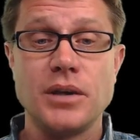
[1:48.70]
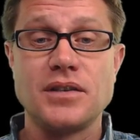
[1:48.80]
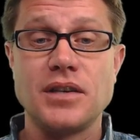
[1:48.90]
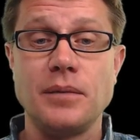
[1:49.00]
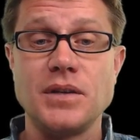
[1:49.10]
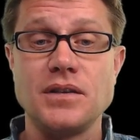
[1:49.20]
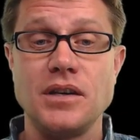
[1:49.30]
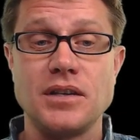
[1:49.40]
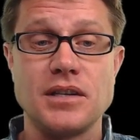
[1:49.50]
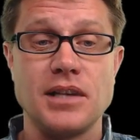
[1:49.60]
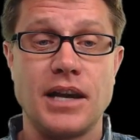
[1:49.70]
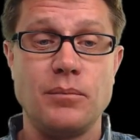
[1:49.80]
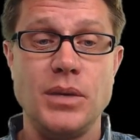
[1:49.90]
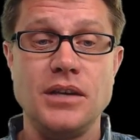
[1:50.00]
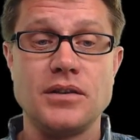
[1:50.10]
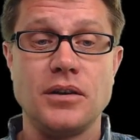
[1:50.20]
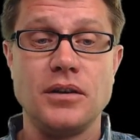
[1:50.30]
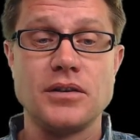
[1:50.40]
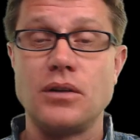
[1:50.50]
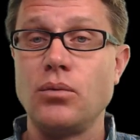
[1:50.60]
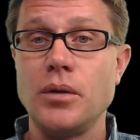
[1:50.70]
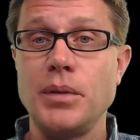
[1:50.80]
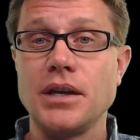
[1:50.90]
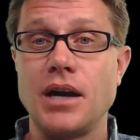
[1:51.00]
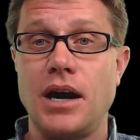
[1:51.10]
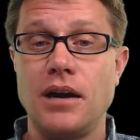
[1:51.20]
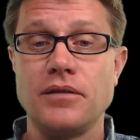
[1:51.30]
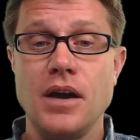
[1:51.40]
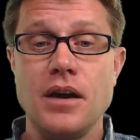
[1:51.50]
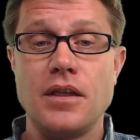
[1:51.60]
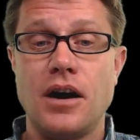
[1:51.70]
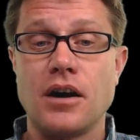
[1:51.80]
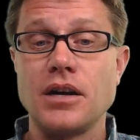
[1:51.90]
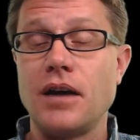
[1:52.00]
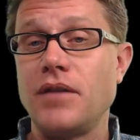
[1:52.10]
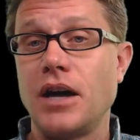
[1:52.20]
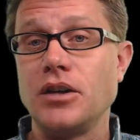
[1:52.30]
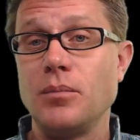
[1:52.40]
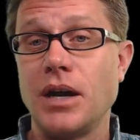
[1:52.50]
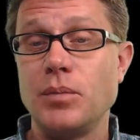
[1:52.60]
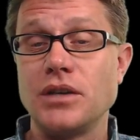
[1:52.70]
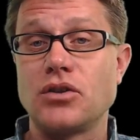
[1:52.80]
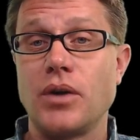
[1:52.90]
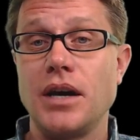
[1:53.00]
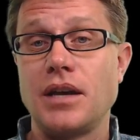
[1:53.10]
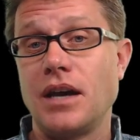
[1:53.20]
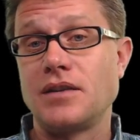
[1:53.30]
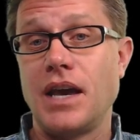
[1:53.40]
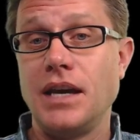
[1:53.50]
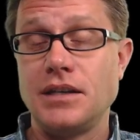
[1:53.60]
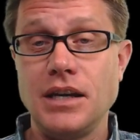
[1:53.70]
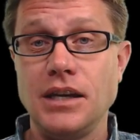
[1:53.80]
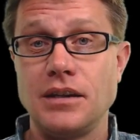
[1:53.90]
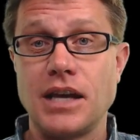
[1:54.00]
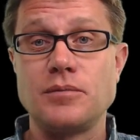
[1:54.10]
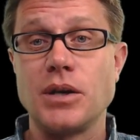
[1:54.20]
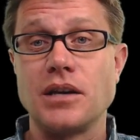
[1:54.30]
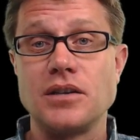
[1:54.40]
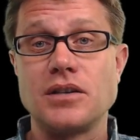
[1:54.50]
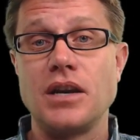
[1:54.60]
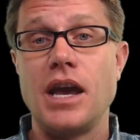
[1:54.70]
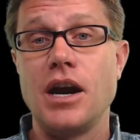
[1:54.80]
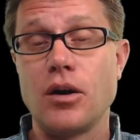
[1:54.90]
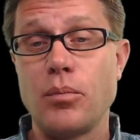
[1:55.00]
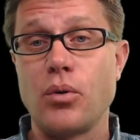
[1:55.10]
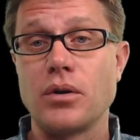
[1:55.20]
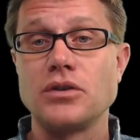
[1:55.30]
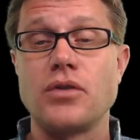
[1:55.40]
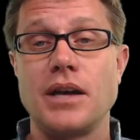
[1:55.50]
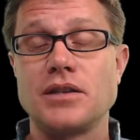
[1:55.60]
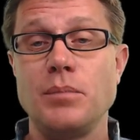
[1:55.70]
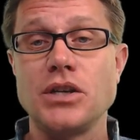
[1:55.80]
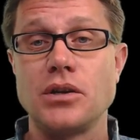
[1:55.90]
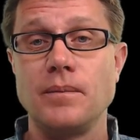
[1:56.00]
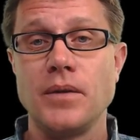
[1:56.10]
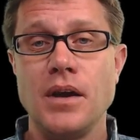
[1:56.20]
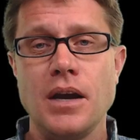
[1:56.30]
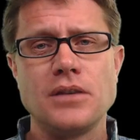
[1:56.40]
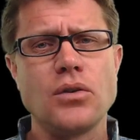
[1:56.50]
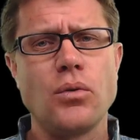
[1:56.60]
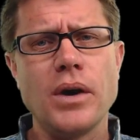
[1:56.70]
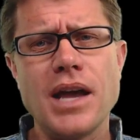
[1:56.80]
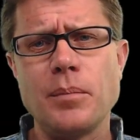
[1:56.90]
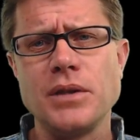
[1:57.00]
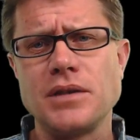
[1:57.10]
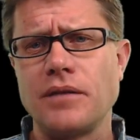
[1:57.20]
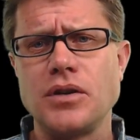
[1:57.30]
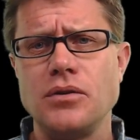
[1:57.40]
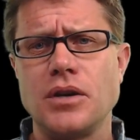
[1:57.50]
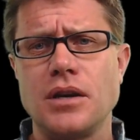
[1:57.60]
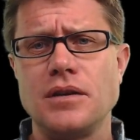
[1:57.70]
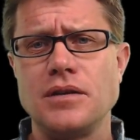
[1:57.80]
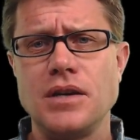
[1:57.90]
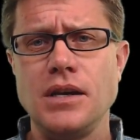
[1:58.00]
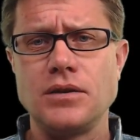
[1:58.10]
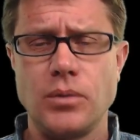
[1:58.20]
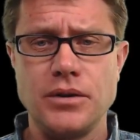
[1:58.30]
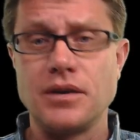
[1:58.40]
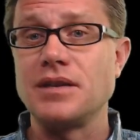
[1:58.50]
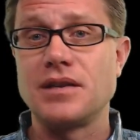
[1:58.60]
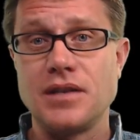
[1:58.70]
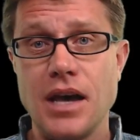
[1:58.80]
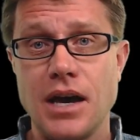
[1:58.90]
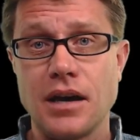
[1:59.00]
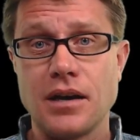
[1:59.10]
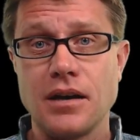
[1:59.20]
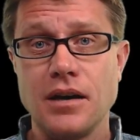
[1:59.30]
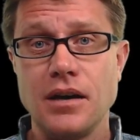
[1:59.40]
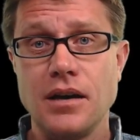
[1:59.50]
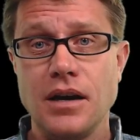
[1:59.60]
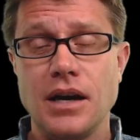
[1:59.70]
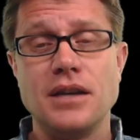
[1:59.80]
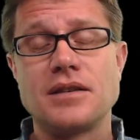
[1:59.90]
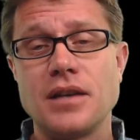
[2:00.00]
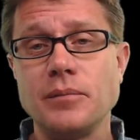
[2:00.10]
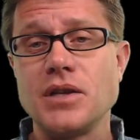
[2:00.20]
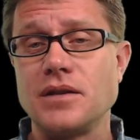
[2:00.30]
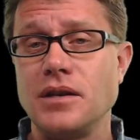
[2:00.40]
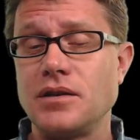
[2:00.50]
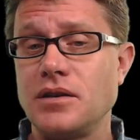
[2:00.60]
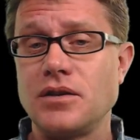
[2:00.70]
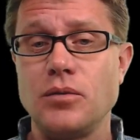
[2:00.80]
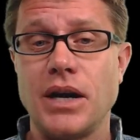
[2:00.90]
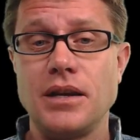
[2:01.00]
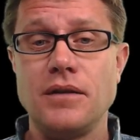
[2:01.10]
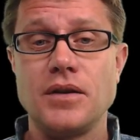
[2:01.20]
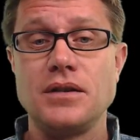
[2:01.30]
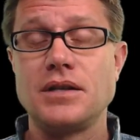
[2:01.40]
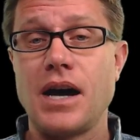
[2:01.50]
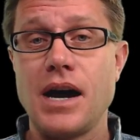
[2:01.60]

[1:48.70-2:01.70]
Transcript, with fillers: but some diseases like measles and whooping cough, the R naught value might be as great as eighteen. That's because it's an airborne transmission. And so what happens after you get a disease? Well, you get sick, and in some diseases you might even